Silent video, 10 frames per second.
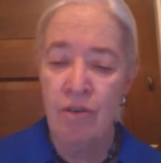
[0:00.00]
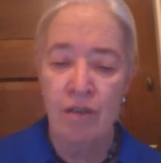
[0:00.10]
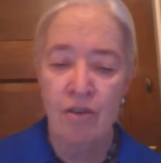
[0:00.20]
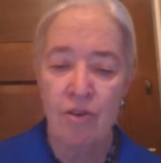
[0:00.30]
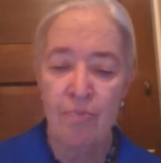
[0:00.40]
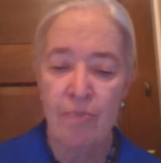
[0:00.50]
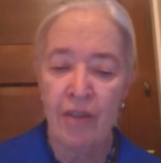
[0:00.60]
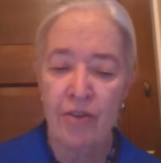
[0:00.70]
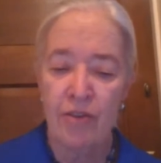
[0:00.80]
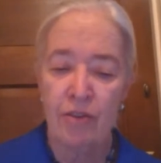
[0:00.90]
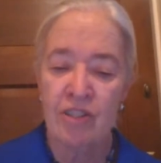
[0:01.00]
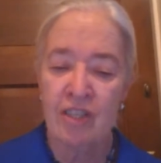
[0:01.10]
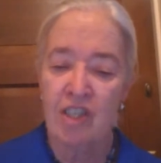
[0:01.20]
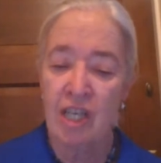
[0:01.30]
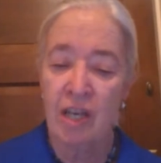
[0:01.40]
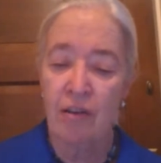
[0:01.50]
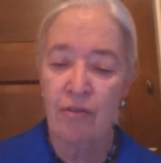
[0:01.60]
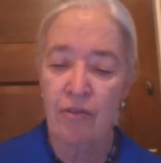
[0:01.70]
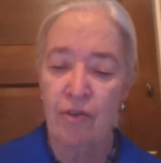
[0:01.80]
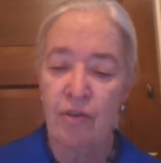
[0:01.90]
and your mother took such care
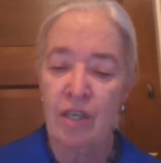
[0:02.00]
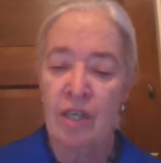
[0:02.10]
of you.